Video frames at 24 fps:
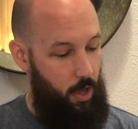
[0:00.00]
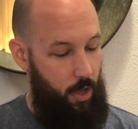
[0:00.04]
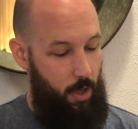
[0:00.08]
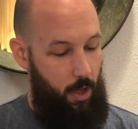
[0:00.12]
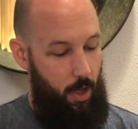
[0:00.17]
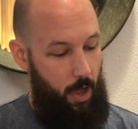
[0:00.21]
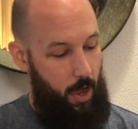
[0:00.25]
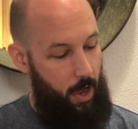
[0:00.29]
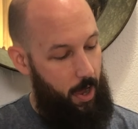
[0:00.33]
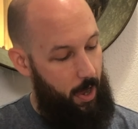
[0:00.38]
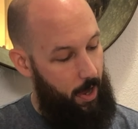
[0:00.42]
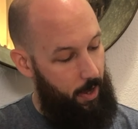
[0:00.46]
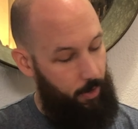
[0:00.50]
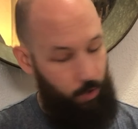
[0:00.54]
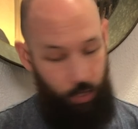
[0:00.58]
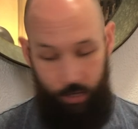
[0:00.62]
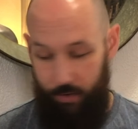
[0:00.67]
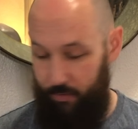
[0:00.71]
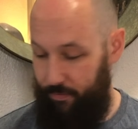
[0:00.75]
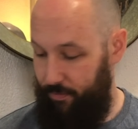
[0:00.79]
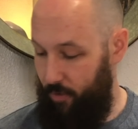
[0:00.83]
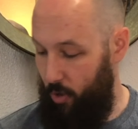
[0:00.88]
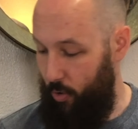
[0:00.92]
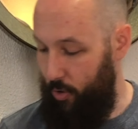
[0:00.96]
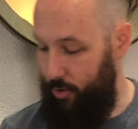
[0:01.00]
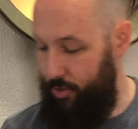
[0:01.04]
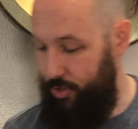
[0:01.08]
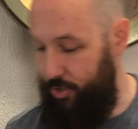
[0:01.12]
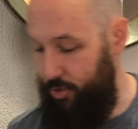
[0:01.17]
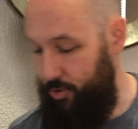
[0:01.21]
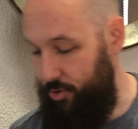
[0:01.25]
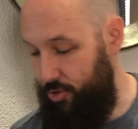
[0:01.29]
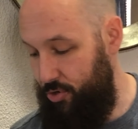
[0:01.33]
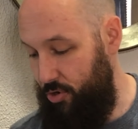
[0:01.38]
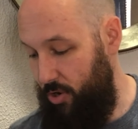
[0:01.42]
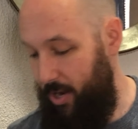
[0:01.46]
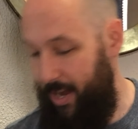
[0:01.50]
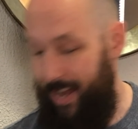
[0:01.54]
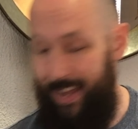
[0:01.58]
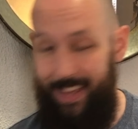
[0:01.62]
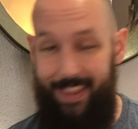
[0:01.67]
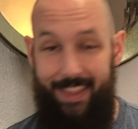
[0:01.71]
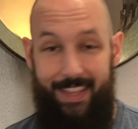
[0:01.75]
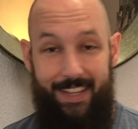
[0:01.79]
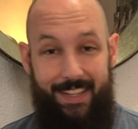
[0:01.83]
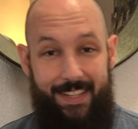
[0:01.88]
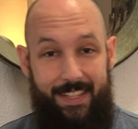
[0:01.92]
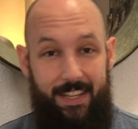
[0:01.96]
Looking forward to trying
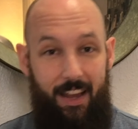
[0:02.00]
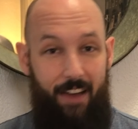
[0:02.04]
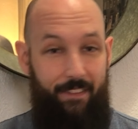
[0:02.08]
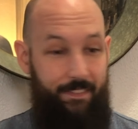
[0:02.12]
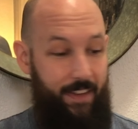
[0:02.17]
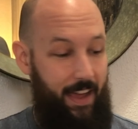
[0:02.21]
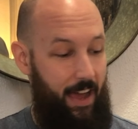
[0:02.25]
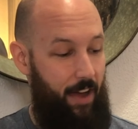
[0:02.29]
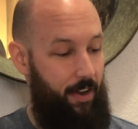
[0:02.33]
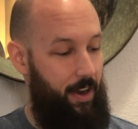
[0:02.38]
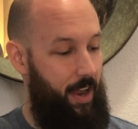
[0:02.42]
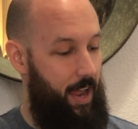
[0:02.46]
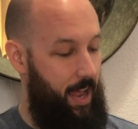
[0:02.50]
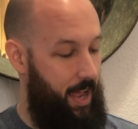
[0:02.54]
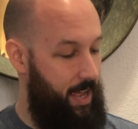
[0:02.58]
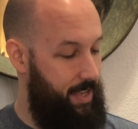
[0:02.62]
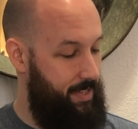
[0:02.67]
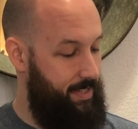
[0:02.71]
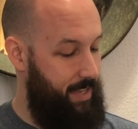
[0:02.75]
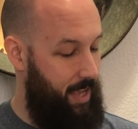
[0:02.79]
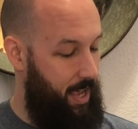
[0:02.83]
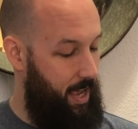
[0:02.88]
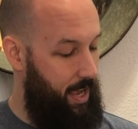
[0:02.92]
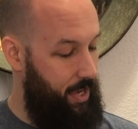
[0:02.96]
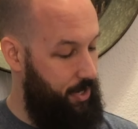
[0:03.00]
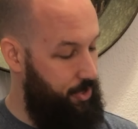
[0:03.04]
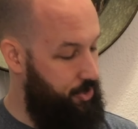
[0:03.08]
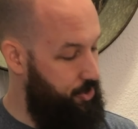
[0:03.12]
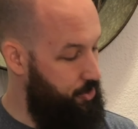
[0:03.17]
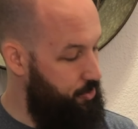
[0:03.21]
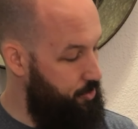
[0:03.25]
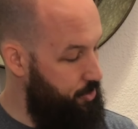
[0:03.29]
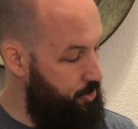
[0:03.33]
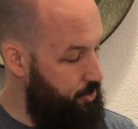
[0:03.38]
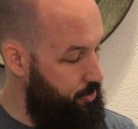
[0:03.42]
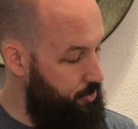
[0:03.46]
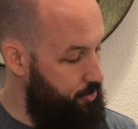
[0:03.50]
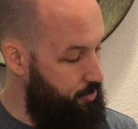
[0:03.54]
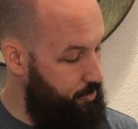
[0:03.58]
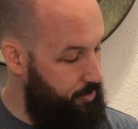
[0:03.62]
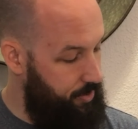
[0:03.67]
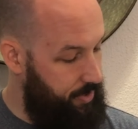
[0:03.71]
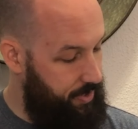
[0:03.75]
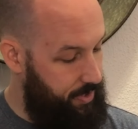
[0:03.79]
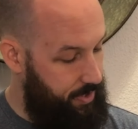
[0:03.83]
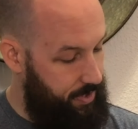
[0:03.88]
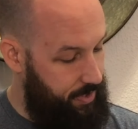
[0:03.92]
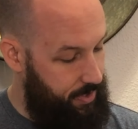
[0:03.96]
this stuff out, as I do
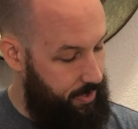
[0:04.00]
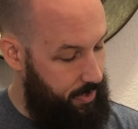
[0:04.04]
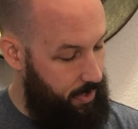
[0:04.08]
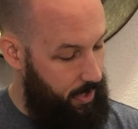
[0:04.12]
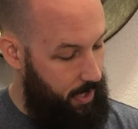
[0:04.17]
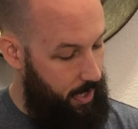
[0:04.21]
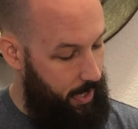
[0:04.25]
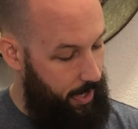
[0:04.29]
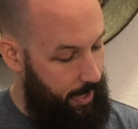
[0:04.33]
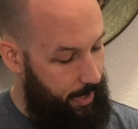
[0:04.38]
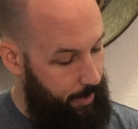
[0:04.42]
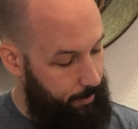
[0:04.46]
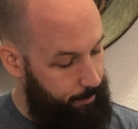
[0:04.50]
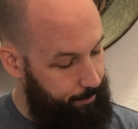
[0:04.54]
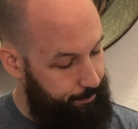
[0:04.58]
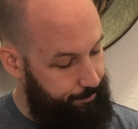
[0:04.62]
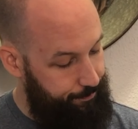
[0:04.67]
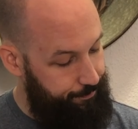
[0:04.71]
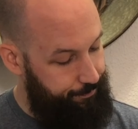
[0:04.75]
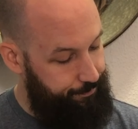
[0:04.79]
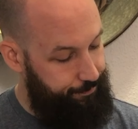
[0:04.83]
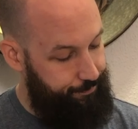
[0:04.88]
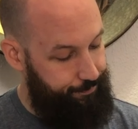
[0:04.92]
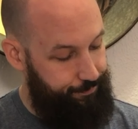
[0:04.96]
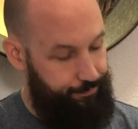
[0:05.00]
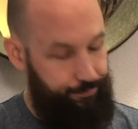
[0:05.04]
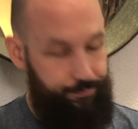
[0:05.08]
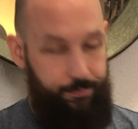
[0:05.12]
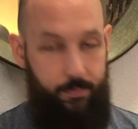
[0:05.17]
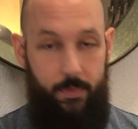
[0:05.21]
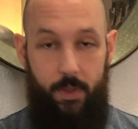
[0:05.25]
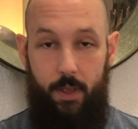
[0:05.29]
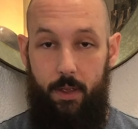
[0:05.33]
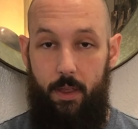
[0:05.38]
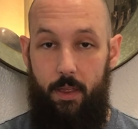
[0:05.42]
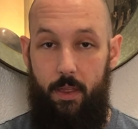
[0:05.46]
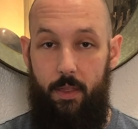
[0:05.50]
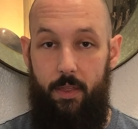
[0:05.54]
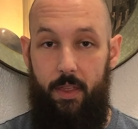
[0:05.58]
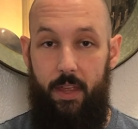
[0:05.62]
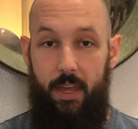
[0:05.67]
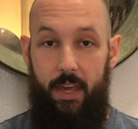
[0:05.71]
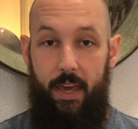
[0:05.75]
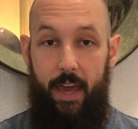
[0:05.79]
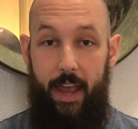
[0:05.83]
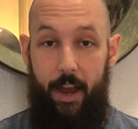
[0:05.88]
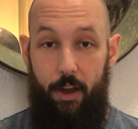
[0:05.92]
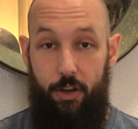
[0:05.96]
use
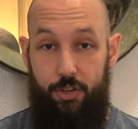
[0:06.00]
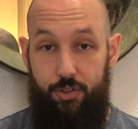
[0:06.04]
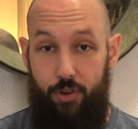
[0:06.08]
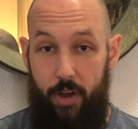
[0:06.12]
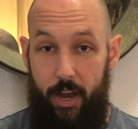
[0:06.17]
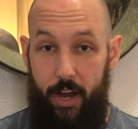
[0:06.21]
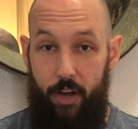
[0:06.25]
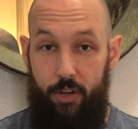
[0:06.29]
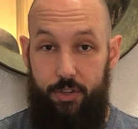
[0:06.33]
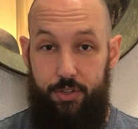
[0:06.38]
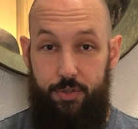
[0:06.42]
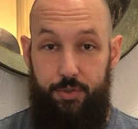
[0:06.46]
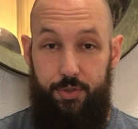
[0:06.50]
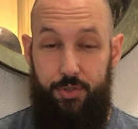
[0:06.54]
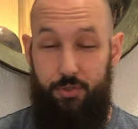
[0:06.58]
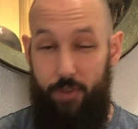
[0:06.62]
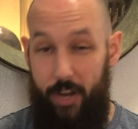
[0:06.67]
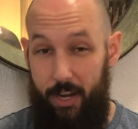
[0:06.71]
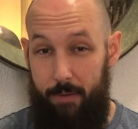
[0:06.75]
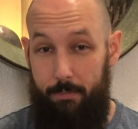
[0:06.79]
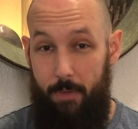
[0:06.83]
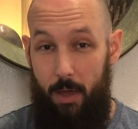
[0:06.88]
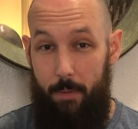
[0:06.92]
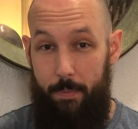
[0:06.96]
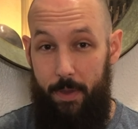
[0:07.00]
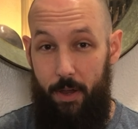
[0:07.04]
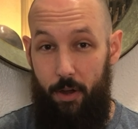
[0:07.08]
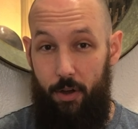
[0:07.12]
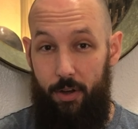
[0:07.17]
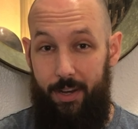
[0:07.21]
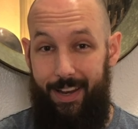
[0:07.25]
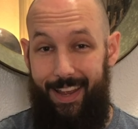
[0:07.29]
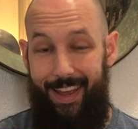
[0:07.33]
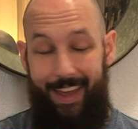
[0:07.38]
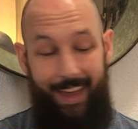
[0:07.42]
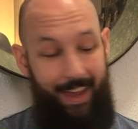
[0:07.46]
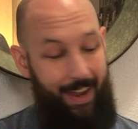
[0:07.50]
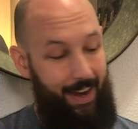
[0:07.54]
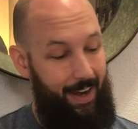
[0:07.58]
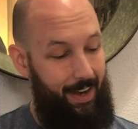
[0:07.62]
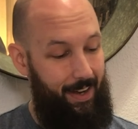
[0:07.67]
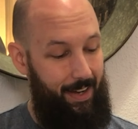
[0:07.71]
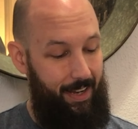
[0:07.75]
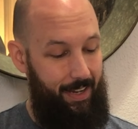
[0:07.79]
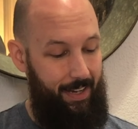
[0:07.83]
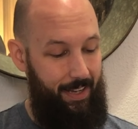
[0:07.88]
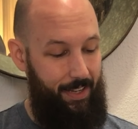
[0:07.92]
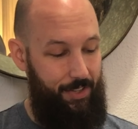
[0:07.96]
the hair dryer to straighten my beard, and
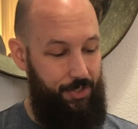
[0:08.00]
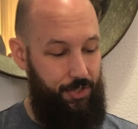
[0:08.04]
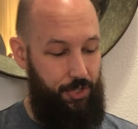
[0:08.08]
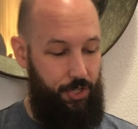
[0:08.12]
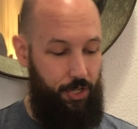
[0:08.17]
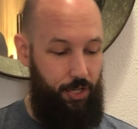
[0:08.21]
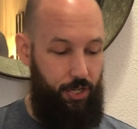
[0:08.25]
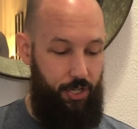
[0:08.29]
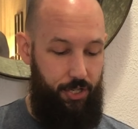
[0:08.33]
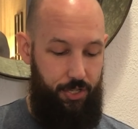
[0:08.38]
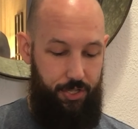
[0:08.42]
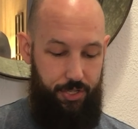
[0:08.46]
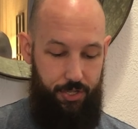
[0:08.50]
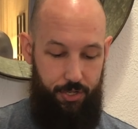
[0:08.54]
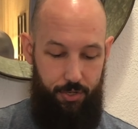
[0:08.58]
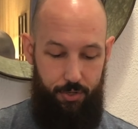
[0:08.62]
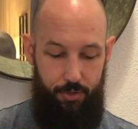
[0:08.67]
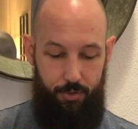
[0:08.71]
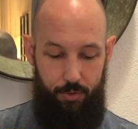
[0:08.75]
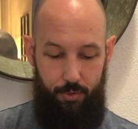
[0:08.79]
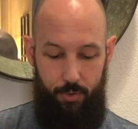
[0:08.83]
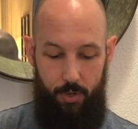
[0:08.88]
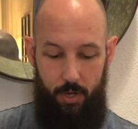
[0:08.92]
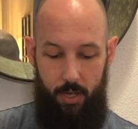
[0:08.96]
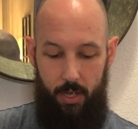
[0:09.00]
it is good to